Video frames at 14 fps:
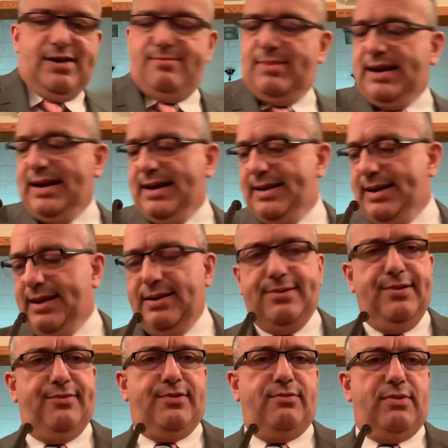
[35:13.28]
friend of mine I
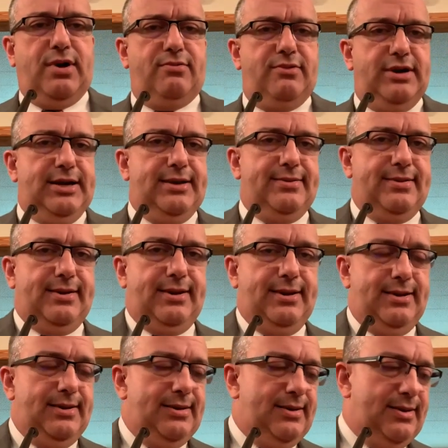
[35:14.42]
used to work
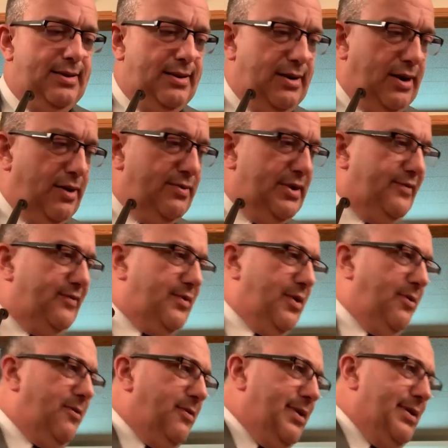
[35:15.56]
with heard this
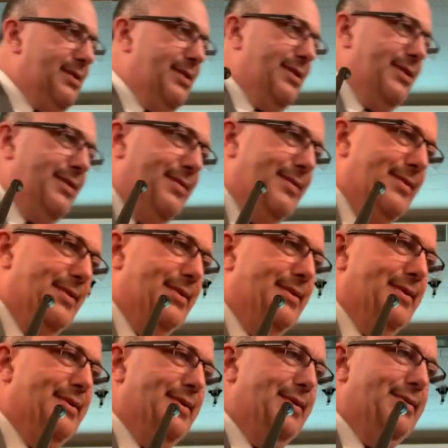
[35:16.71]
story. And
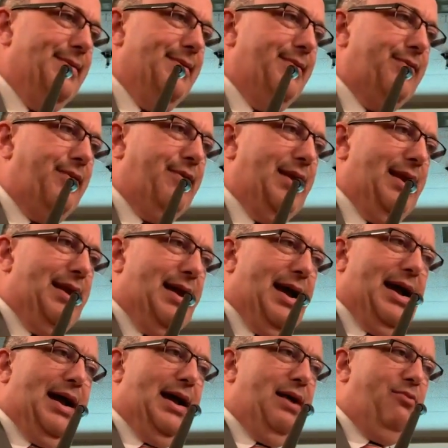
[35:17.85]
so he and
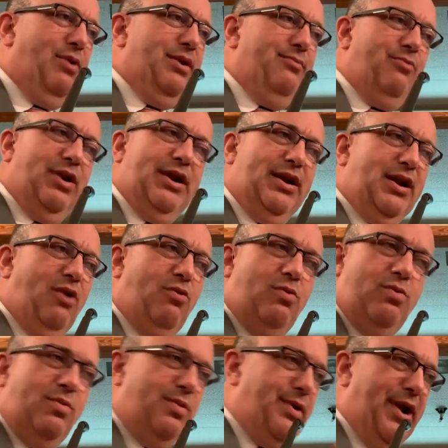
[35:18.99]
I, we didn't
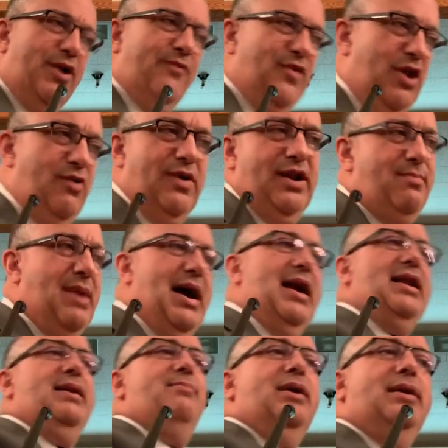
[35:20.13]
go interview
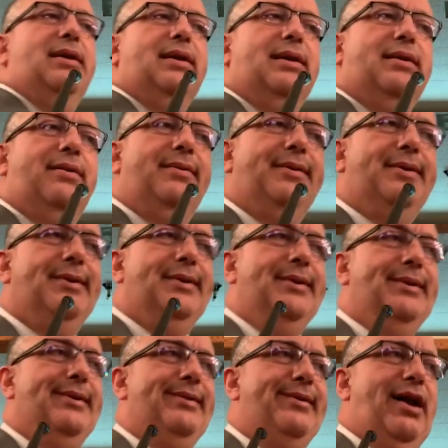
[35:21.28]
anybody, but
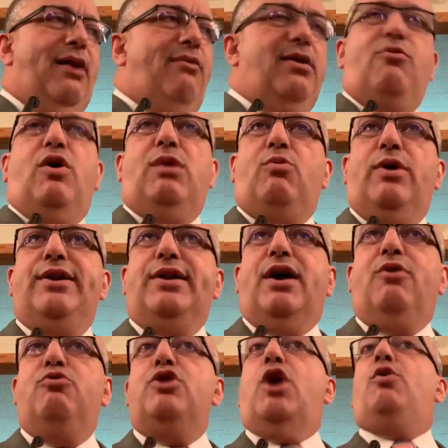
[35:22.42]
knowing what we
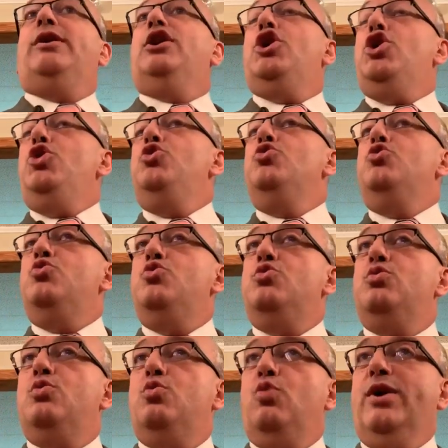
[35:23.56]
know, knowing who
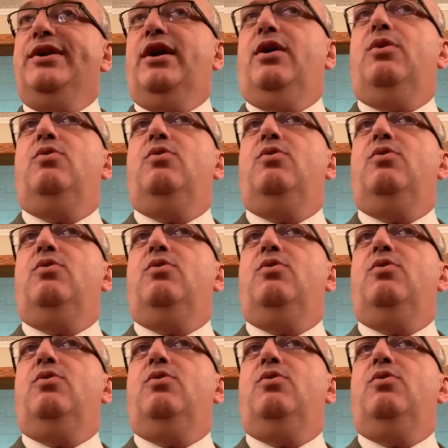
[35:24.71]
we